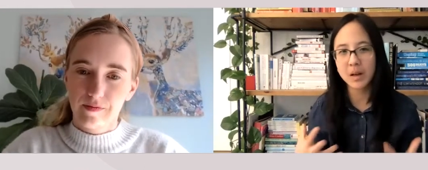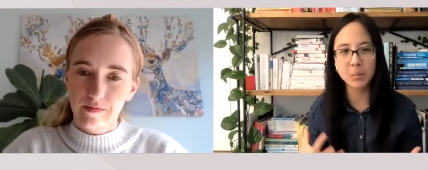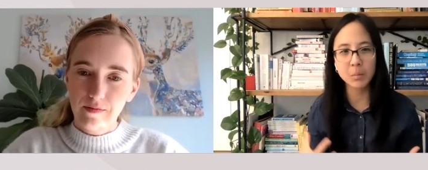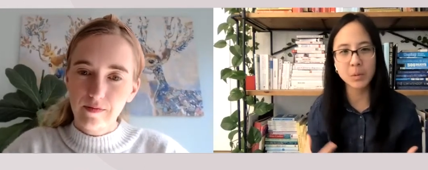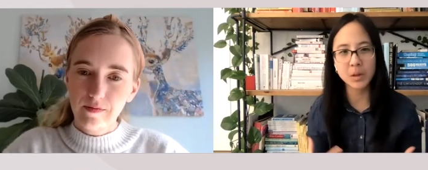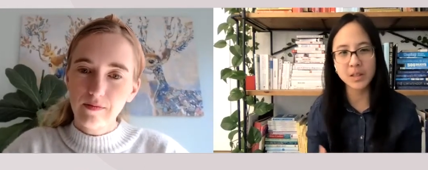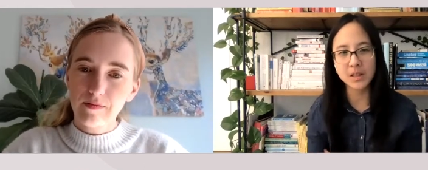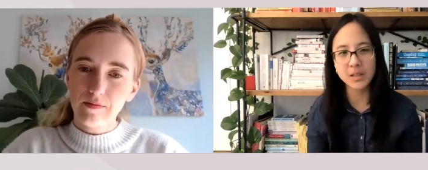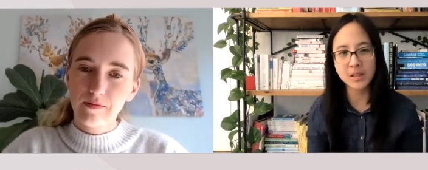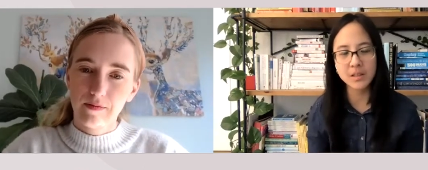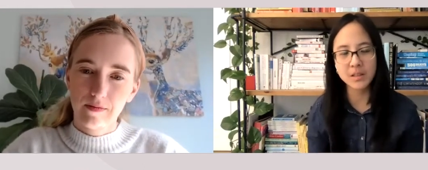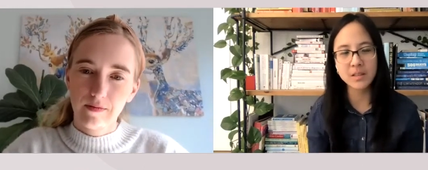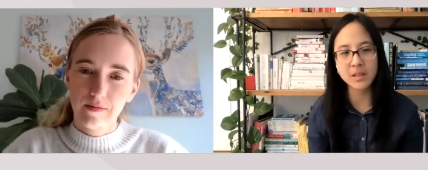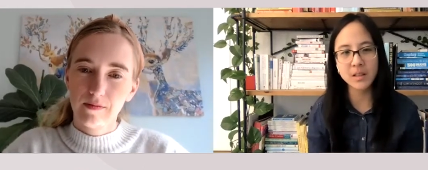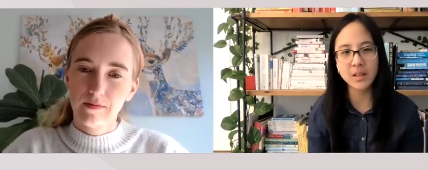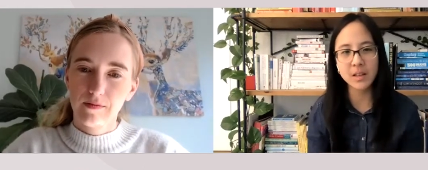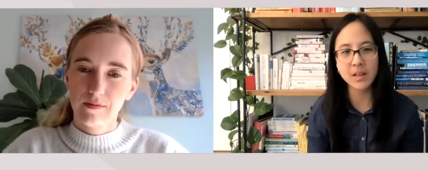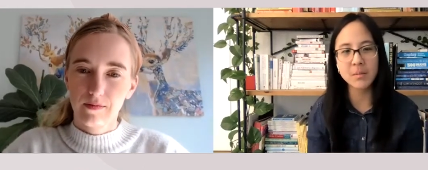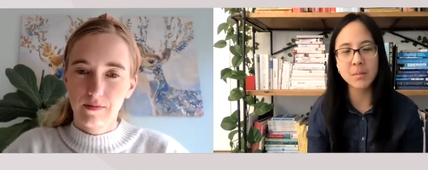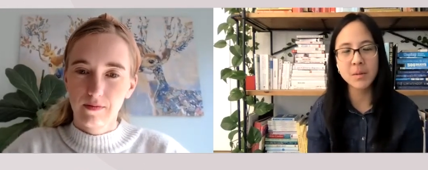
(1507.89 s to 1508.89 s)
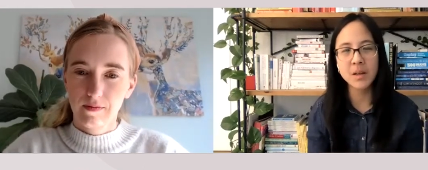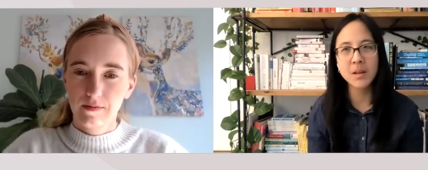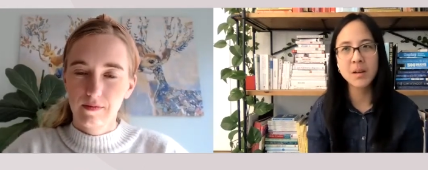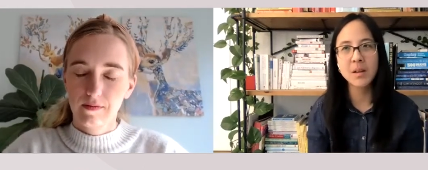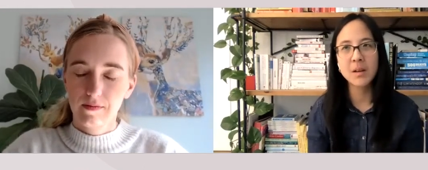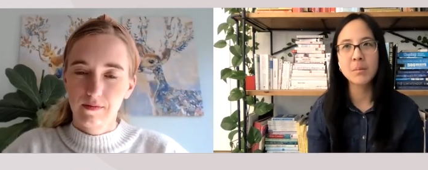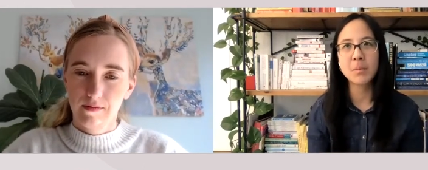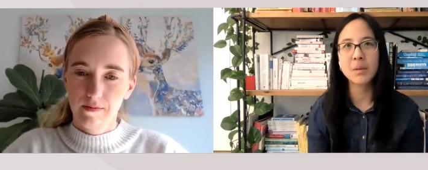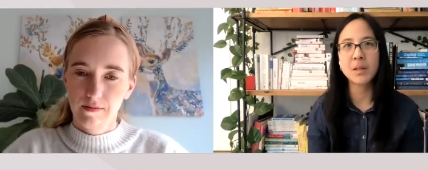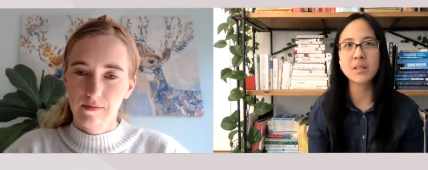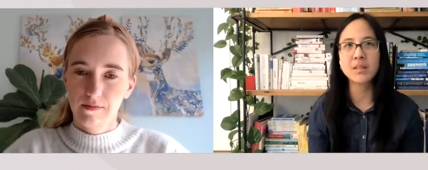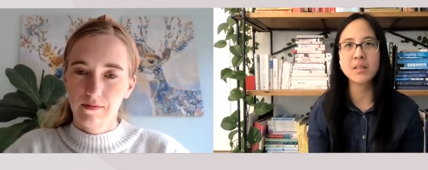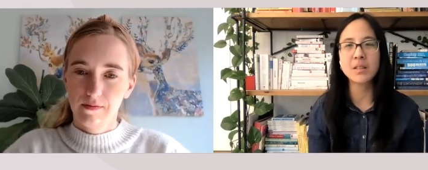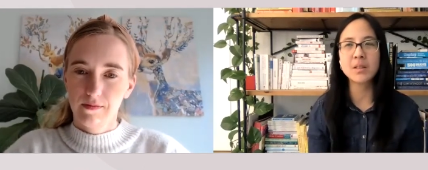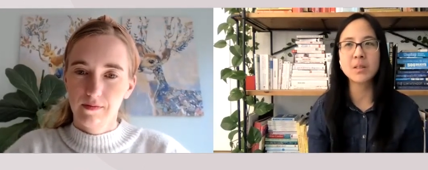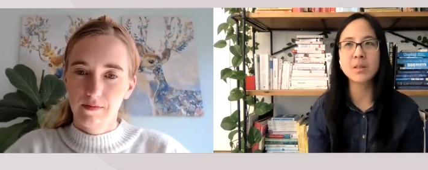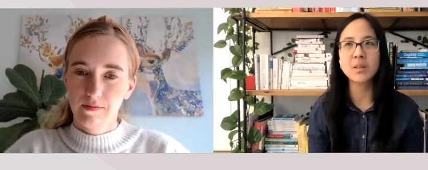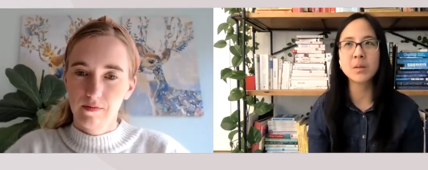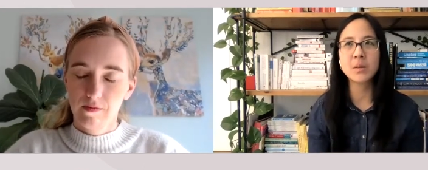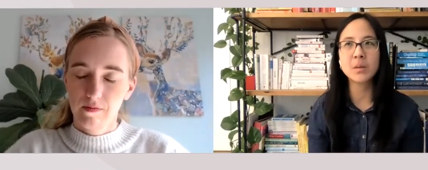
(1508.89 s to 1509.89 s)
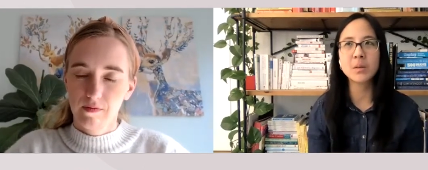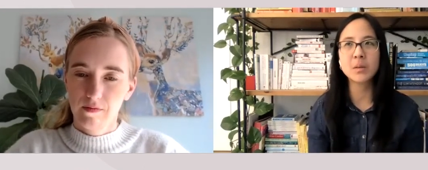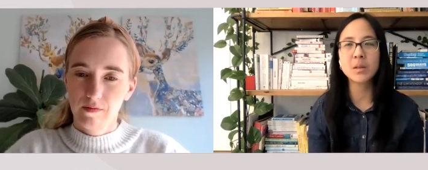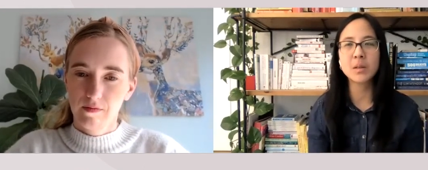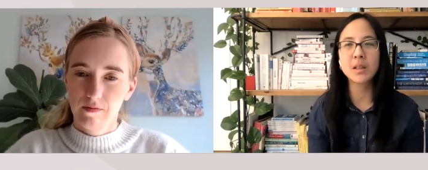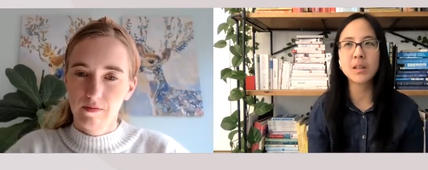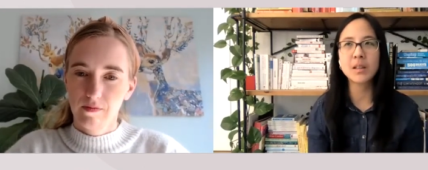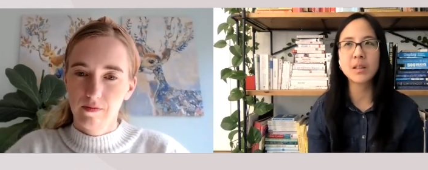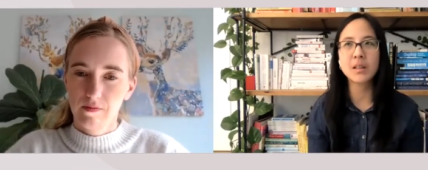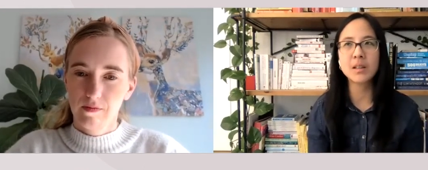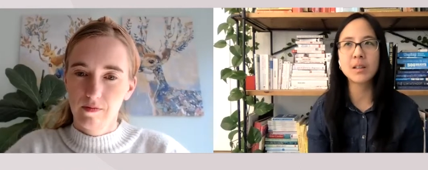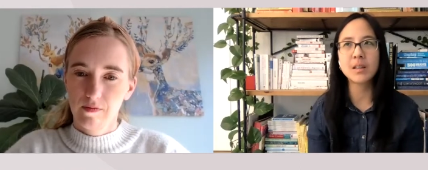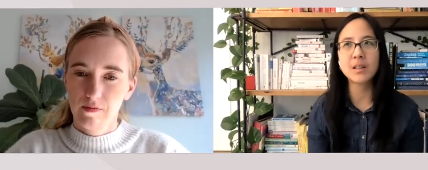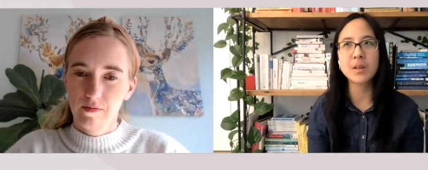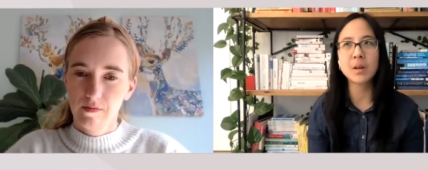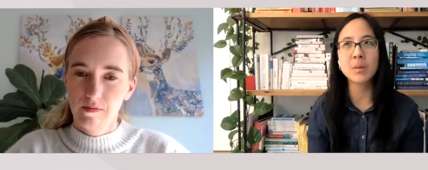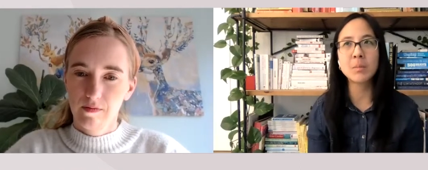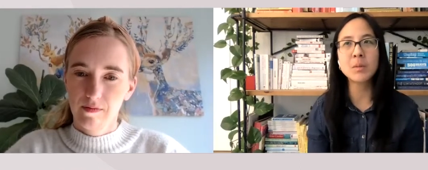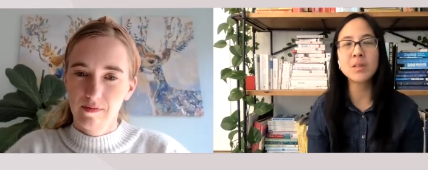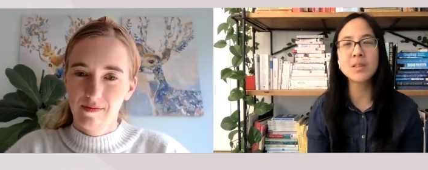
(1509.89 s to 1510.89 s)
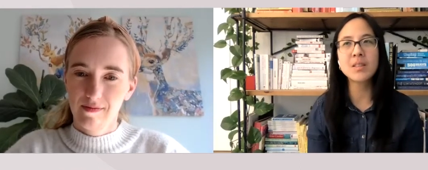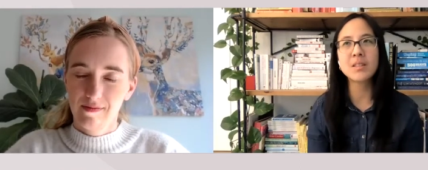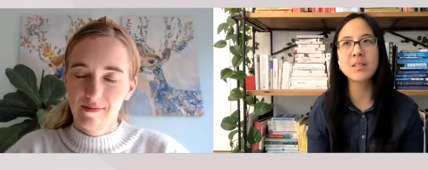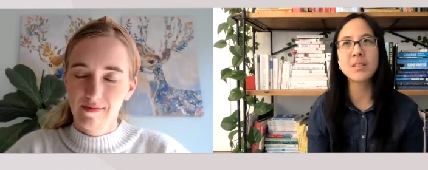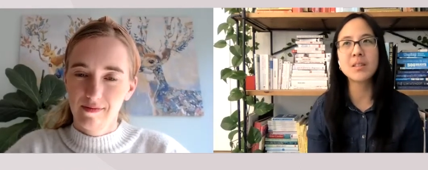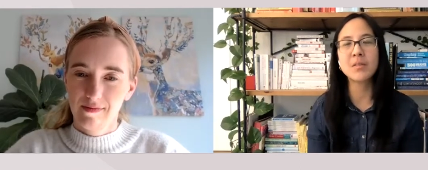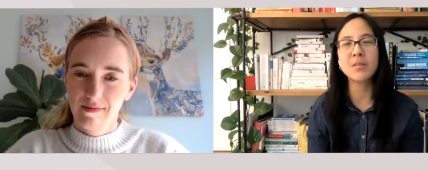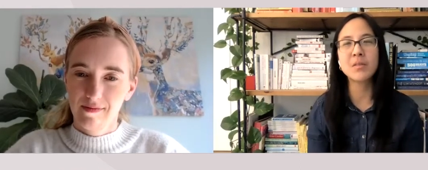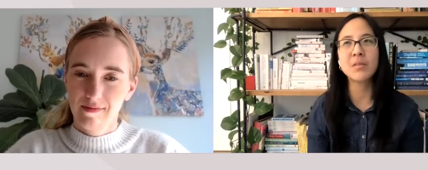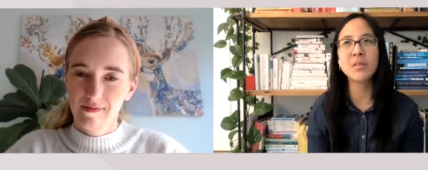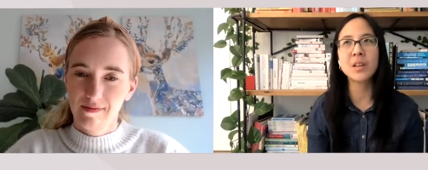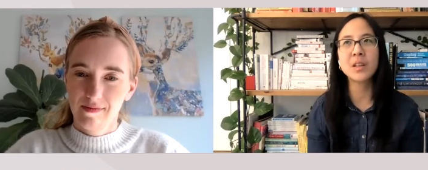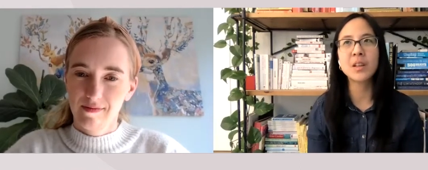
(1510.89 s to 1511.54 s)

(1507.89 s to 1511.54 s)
Speaker 1: what it does to them but it's also it's almost as if